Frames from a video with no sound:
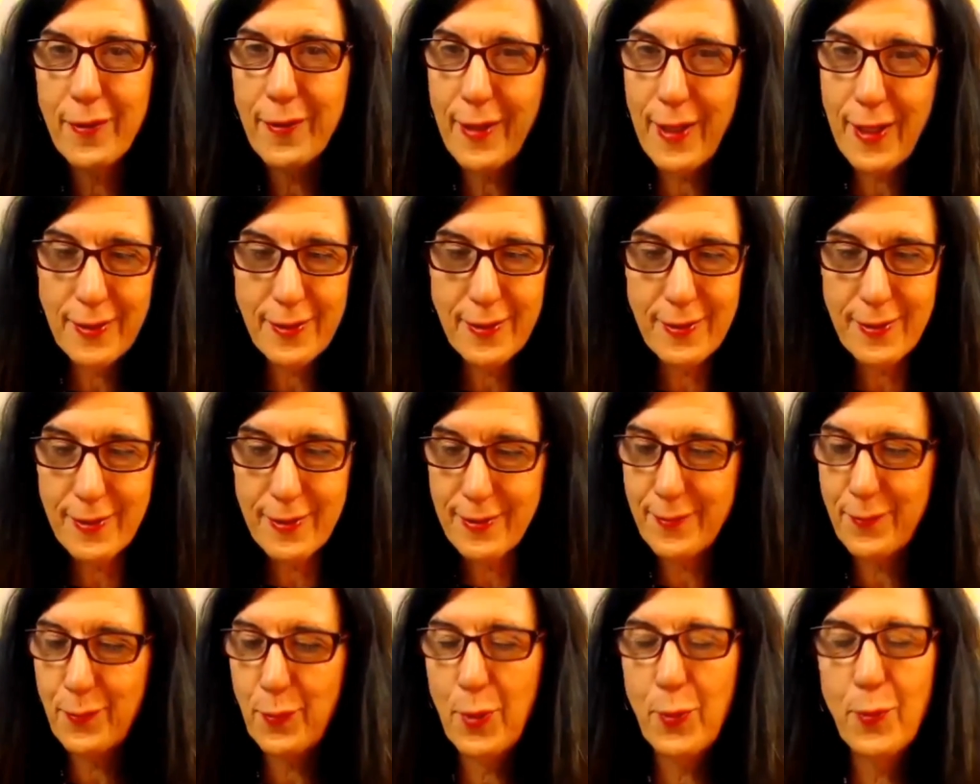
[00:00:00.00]
That's
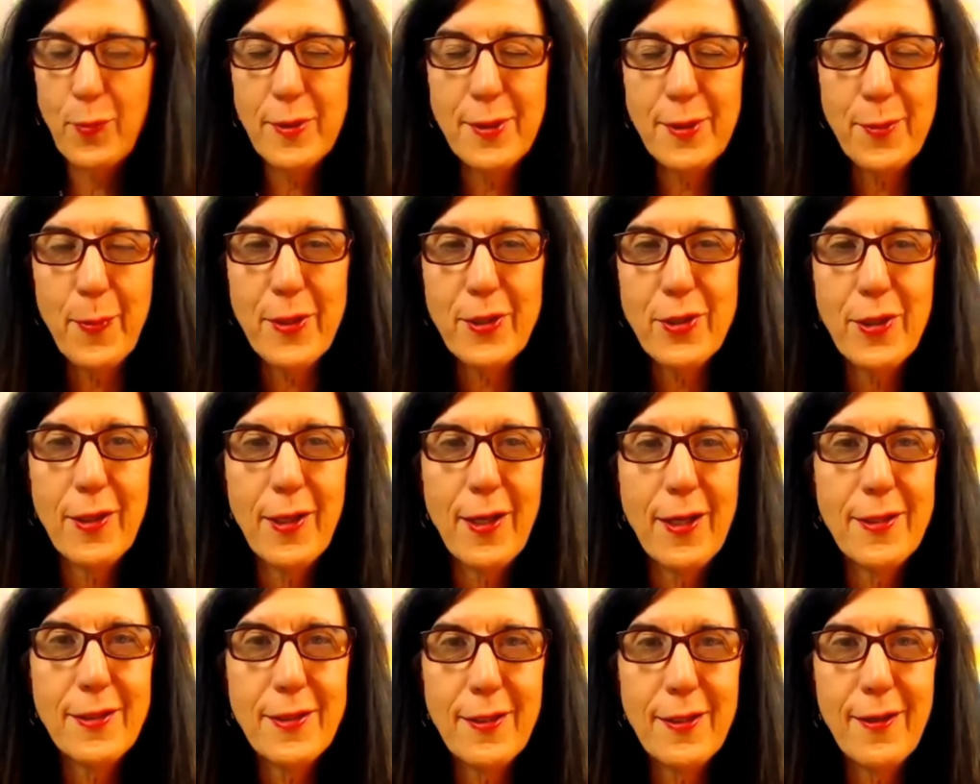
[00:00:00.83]
what we
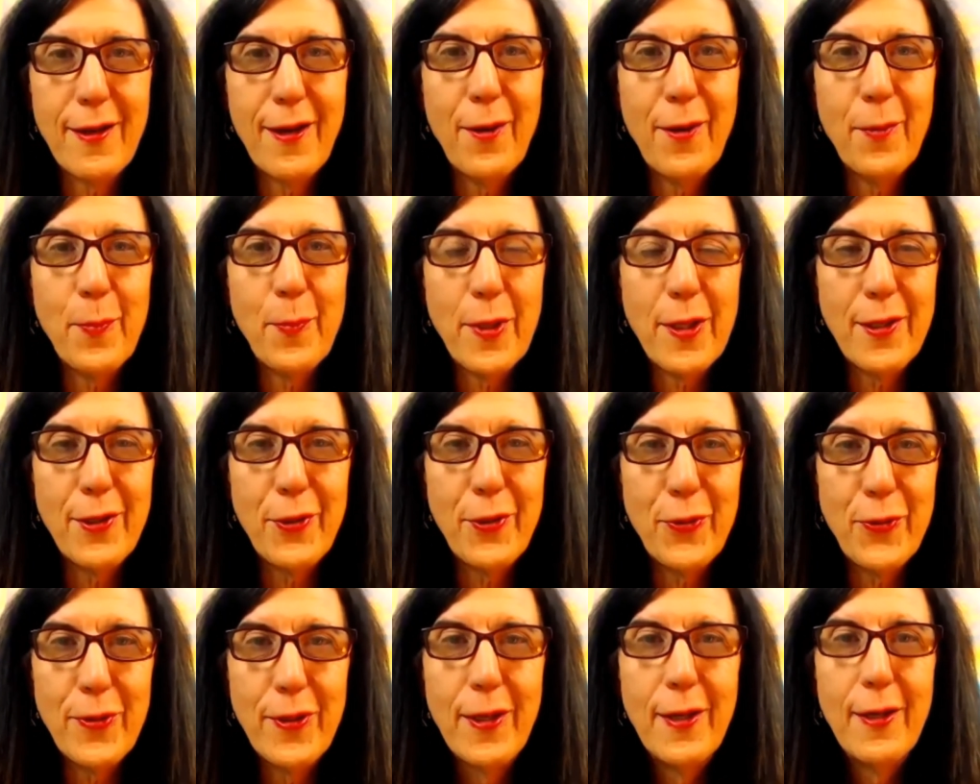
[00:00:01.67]
specialize in helping
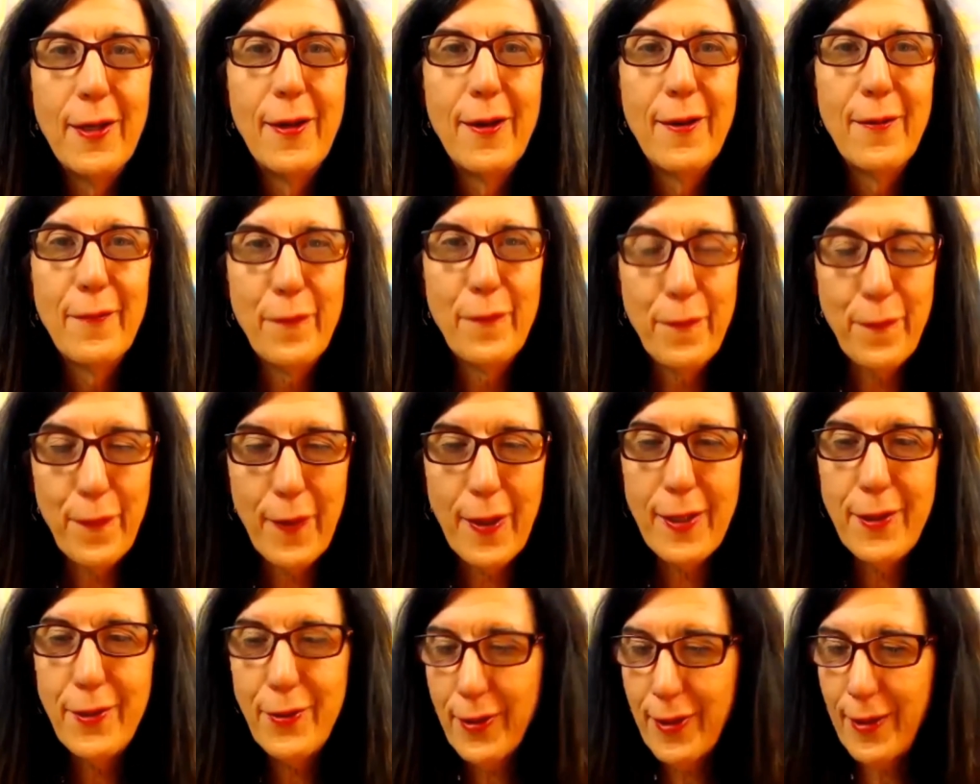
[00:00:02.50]
you
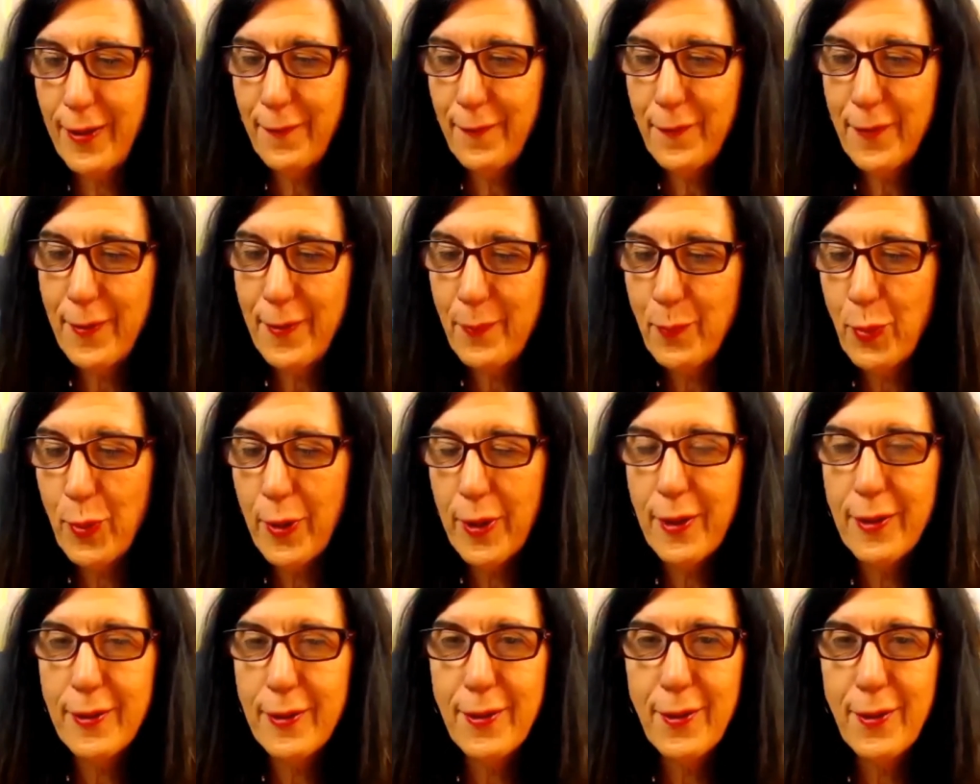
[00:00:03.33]
find your gift and
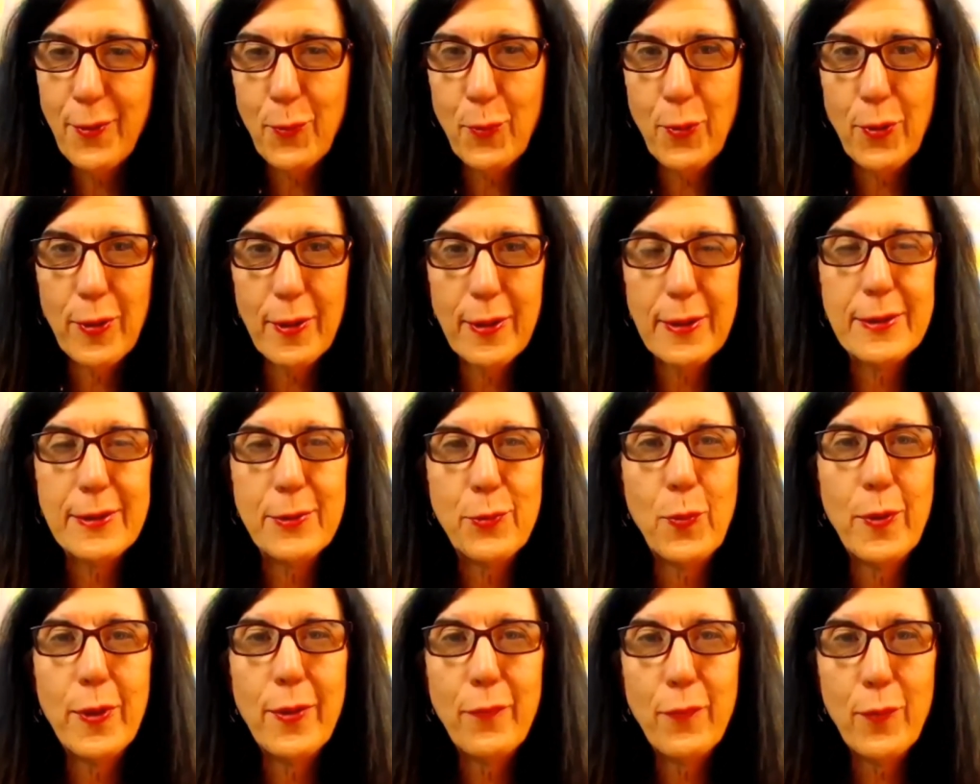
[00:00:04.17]
bring it to the world because
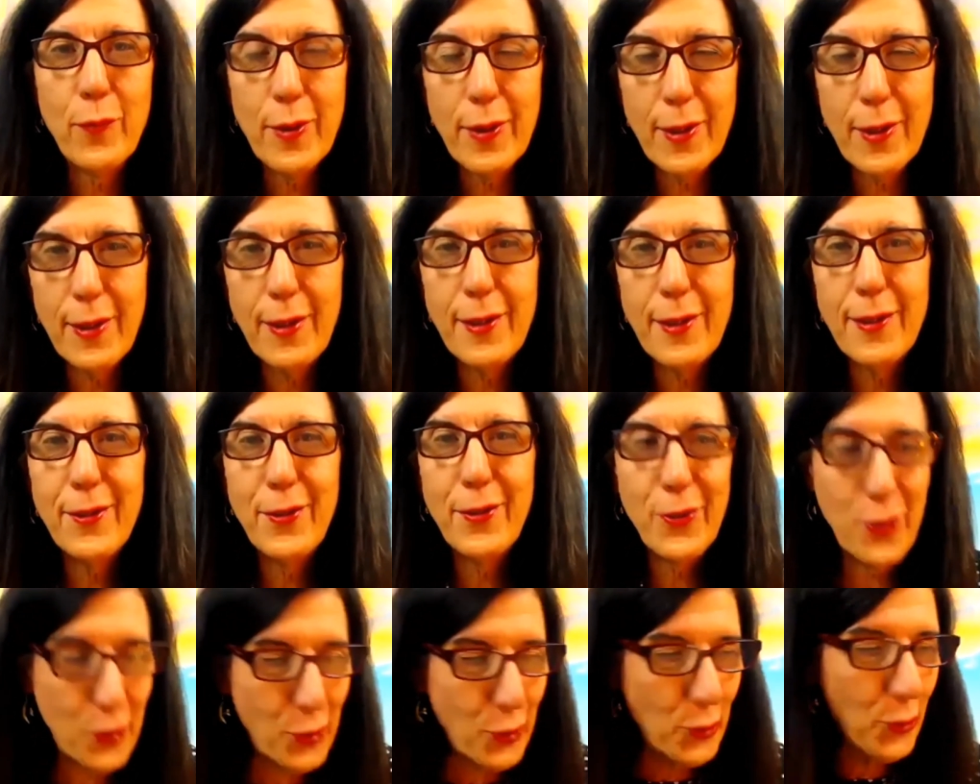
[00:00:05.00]
we really
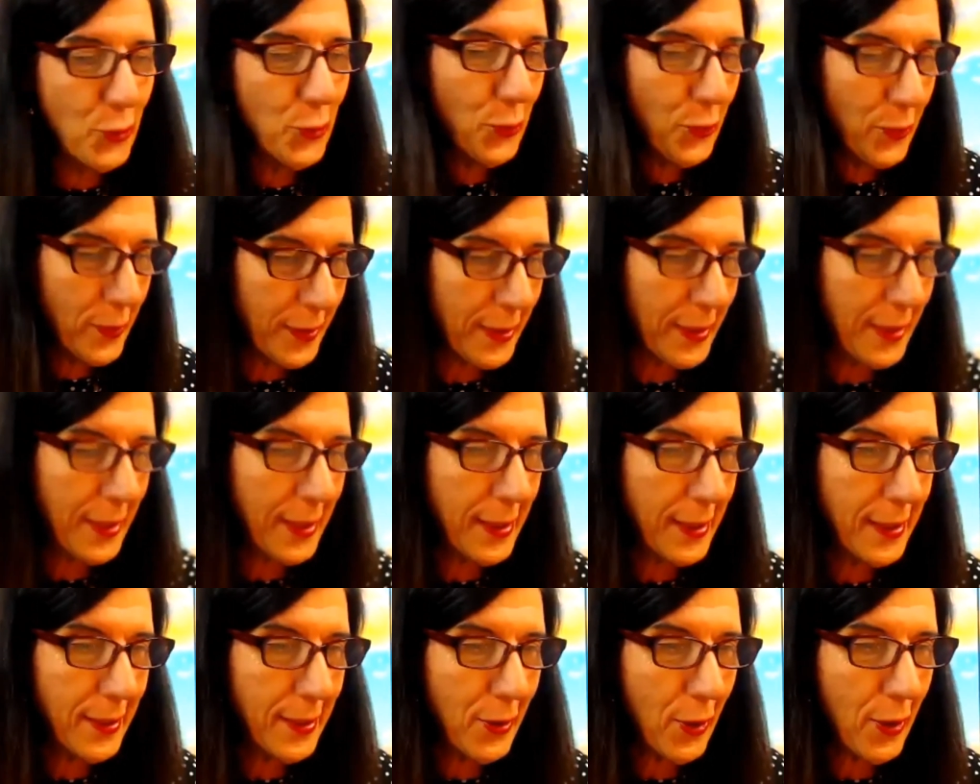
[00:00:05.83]
do
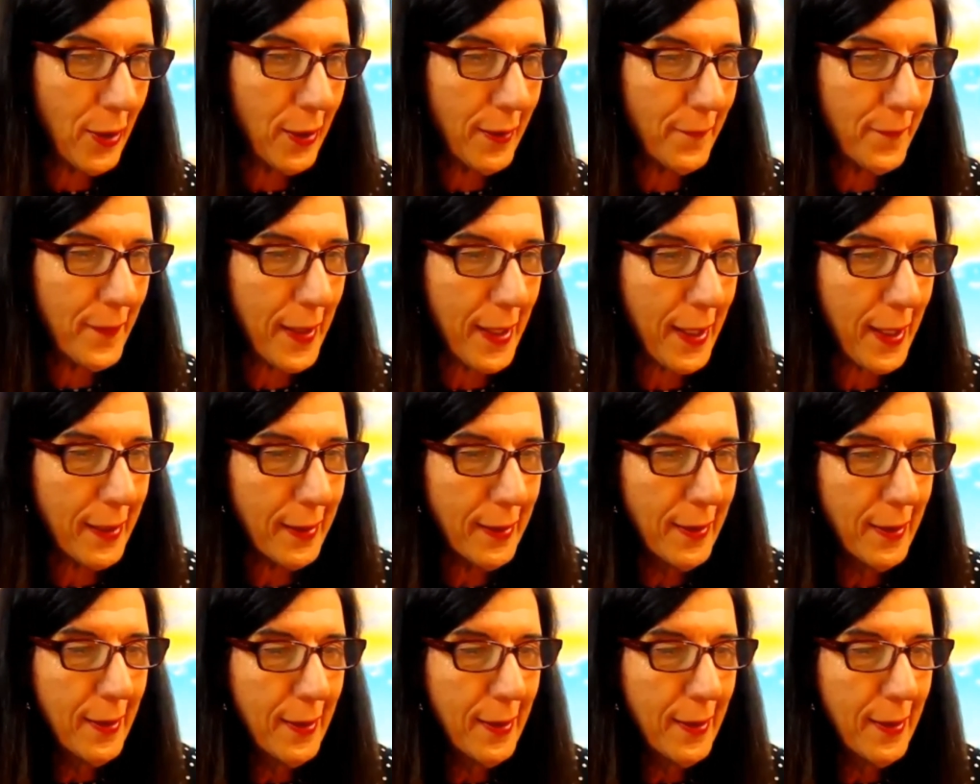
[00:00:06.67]
need all of that.